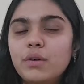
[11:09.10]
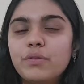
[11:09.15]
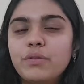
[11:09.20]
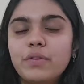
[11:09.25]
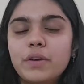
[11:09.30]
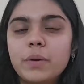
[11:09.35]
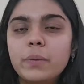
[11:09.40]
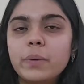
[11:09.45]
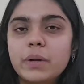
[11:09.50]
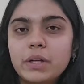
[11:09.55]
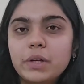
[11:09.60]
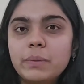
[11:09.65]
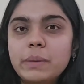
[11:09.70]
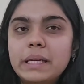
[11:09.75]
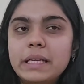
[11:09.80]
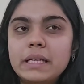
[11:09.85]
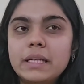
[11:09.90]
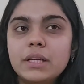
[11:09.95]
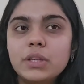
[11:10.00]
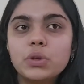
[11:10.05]
free
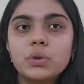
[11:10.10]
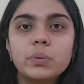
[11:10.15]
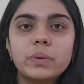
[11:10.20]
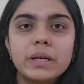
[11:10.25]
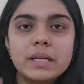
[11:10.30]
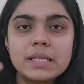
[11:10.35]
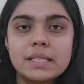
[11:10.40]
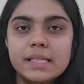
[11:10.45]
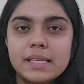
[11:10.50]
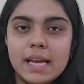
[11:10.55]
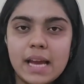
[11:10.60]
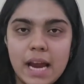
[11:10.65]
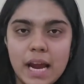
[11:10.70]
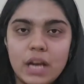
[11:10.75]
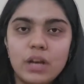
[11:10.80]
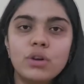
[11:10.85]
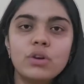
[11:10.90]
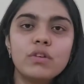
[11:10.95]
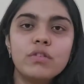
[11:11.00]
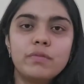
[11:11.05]
120 towards the
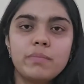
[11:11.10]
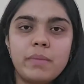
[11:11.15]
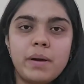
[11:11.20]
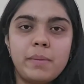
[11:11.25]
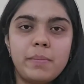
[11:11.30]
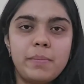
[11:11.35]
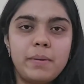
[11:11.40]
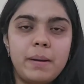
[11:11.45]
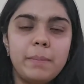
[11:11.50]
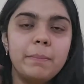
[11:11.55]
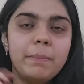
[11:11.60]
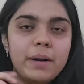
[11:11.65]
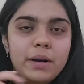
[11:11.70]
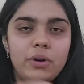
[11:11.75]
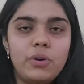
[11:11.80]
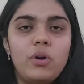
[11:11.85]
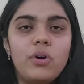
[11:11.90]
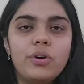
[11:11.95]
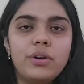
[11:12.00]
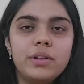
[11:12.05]
end of my prep and
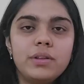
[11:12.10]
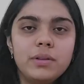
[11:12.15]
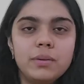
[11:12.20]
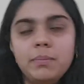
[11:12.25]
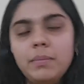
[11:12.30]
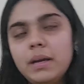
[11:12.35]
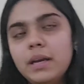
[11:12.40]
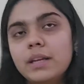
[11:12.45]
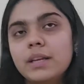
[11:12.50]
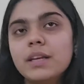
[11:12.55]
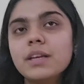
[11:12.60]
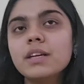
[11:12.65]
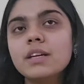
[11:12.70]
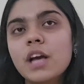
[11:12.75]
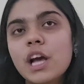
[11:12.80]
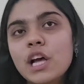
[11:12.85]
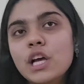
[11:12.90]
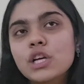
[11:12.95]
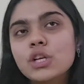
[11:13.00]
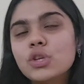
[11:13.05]
not in the beginning.
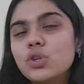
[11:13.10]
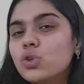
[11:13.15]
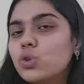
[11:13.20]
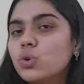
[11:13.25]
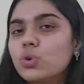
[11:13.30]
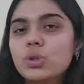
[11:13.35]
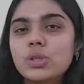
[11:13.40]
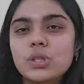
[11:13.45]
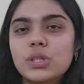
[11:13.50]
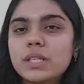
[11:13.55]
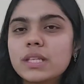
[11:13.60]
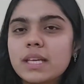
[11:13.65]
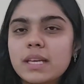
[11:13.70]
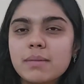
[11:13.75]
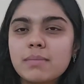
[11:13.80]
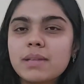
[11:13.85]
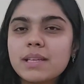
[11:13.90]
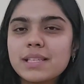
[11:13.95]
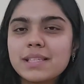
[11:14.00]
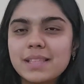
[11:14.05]
So just
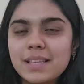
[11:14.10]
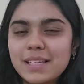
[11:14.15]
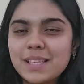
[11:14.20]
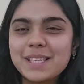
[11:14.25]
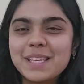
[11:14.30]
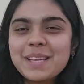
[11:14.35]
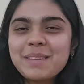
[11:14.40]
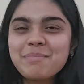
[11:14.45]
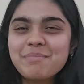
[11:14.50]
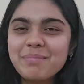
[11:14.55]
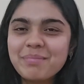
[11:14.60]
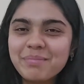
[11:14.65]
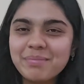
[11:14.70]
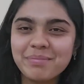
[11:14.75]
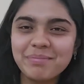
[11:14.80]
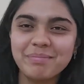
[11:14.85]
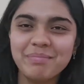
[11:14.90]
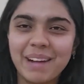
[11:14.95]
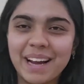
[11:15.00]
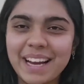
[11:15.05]
keep these things in
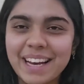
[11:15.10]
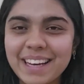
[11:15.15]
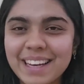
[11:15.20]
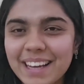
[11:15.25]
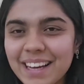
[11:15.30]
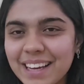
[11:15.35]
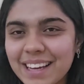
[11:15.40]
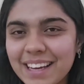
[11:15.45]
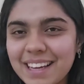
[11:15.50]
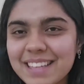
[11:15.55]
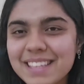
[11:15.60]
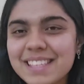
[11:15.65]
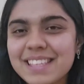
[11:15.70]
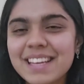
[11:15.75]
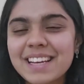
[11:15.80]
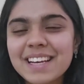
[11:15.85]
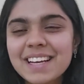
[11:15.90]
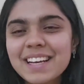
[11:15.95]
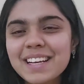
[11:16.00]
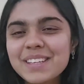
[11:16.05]
mind, I guess.
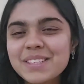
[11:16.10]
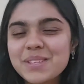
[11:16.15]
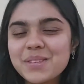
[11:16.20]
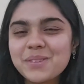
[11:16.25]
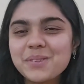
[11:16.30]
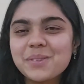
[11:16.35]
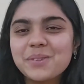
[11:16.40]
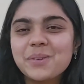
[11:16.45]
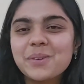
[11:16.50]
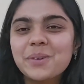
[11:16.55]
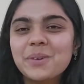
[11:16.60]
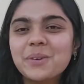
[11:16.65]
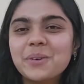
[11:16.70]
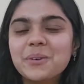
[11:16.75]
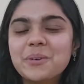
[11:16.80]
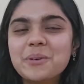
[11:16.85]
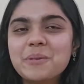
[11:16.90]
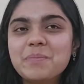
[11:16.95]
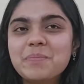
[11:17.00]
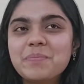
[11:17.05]

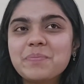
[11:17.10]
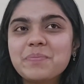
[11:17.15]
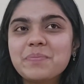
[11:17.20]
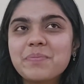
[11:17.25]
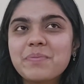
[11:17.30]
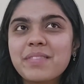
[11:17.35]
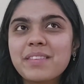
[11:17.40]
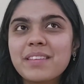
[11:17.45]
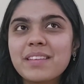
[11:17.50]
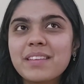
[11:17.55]
So